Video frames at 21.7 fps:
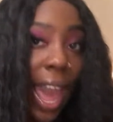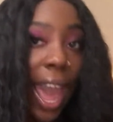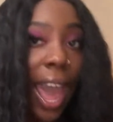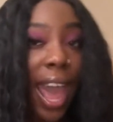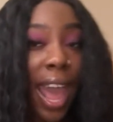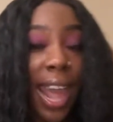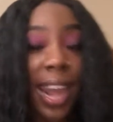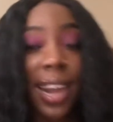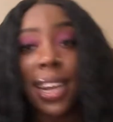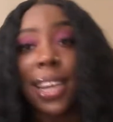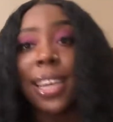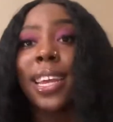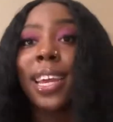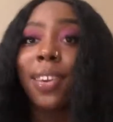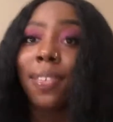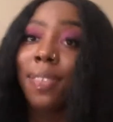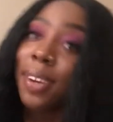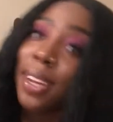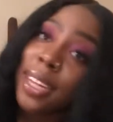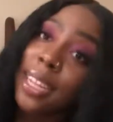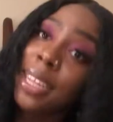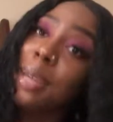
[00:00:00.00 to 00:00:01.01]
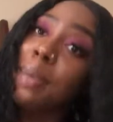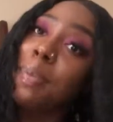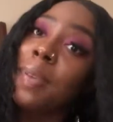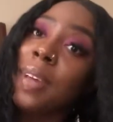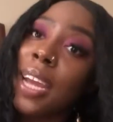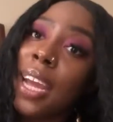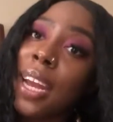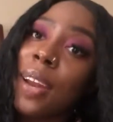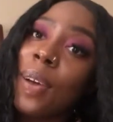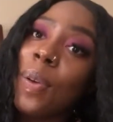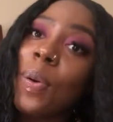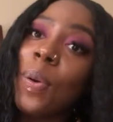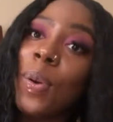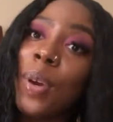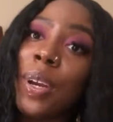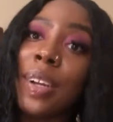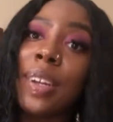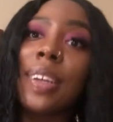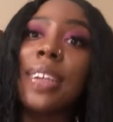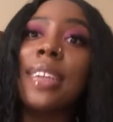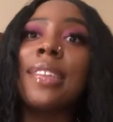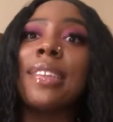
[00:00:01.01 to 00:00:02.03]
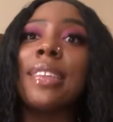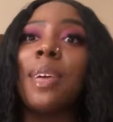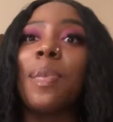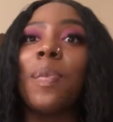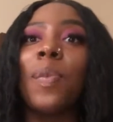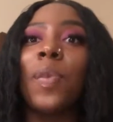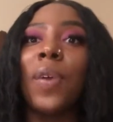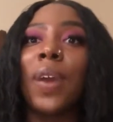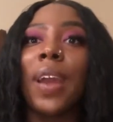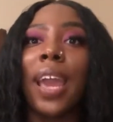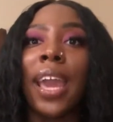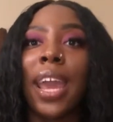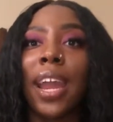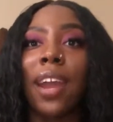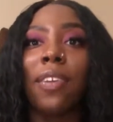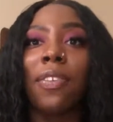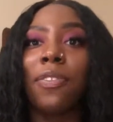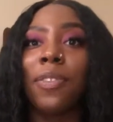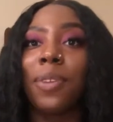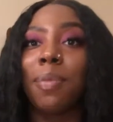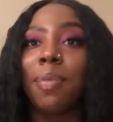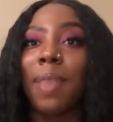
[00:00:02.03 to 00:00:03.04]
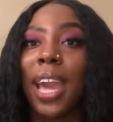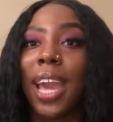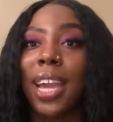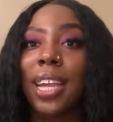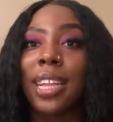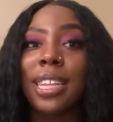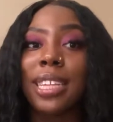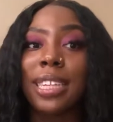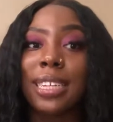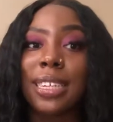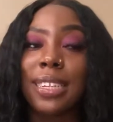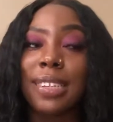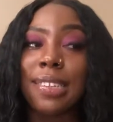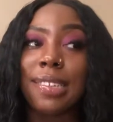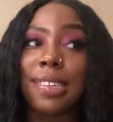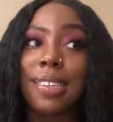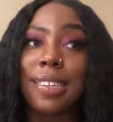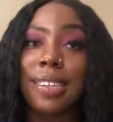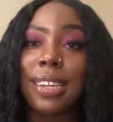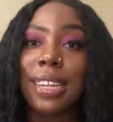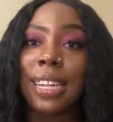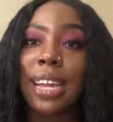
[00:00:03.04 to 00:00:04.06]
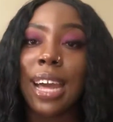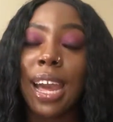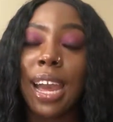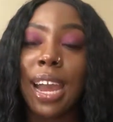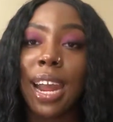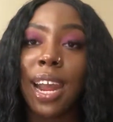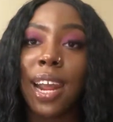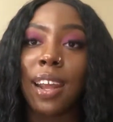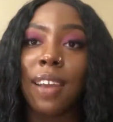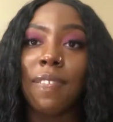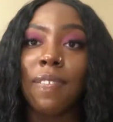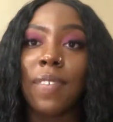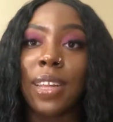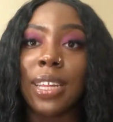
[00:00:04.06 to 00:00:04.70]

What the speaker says: I definitely plan on ordering some more hair from Ashley's line,